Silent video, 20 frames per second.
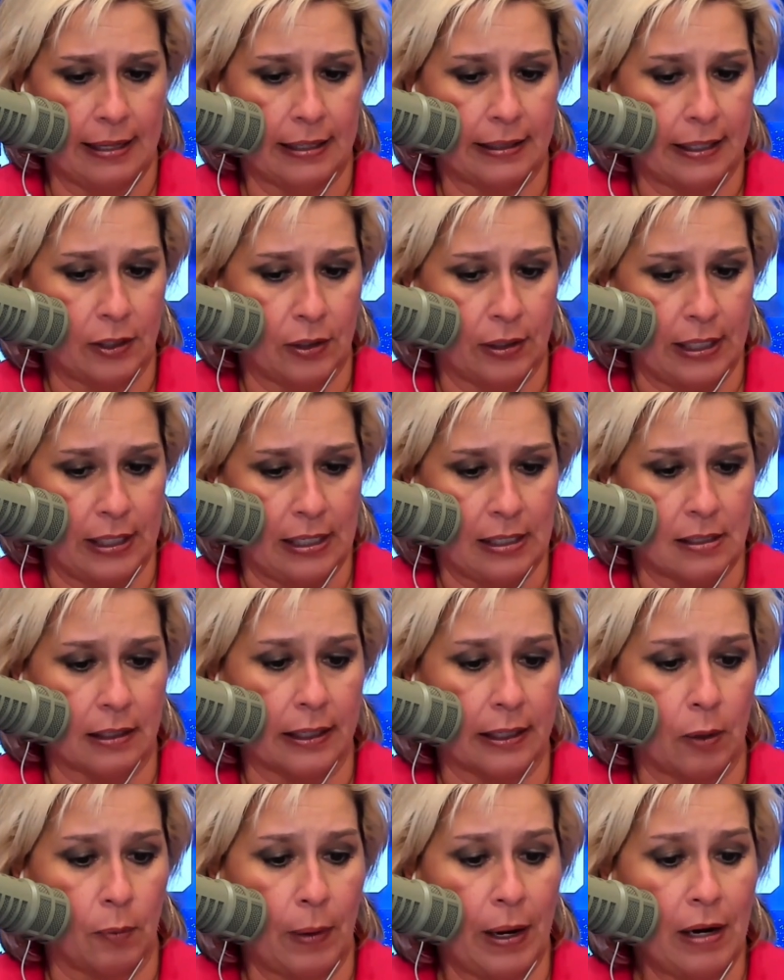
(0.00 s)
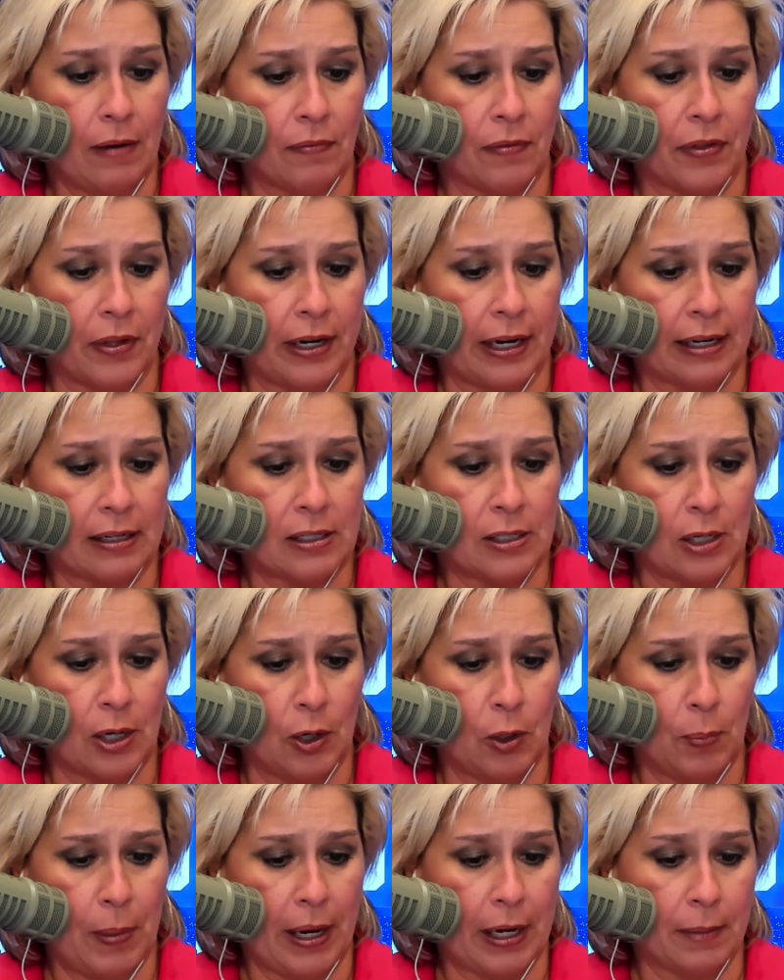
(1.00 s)
and that they could easily wait for the next
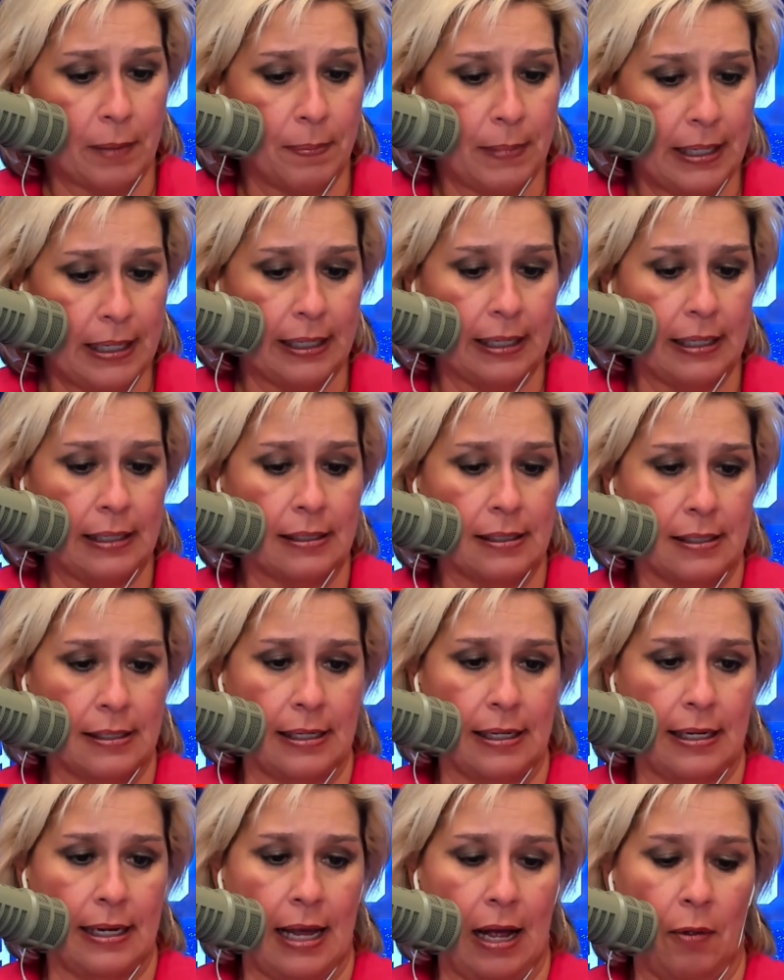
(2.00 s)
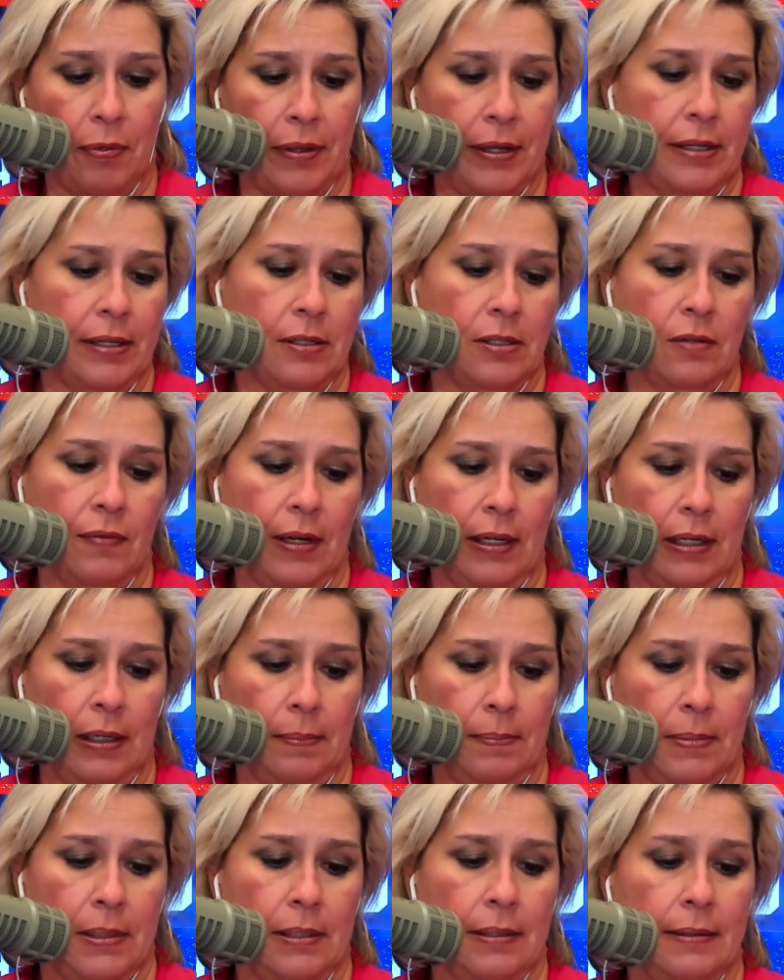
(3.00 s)
OPEC meeting to see how things
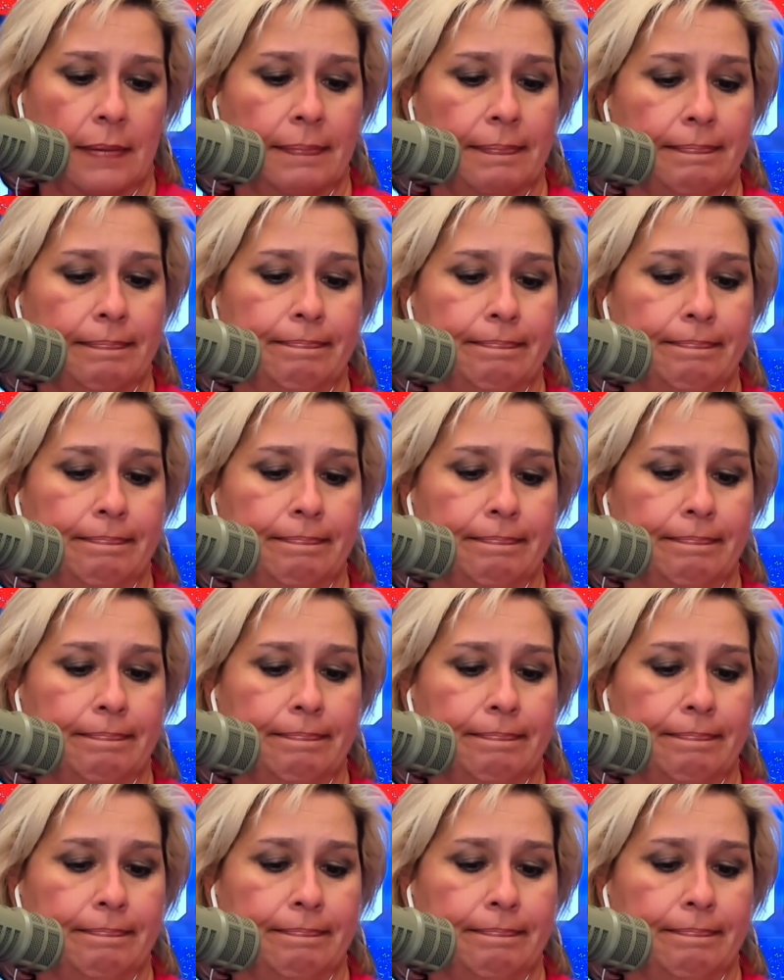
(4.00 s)
developed.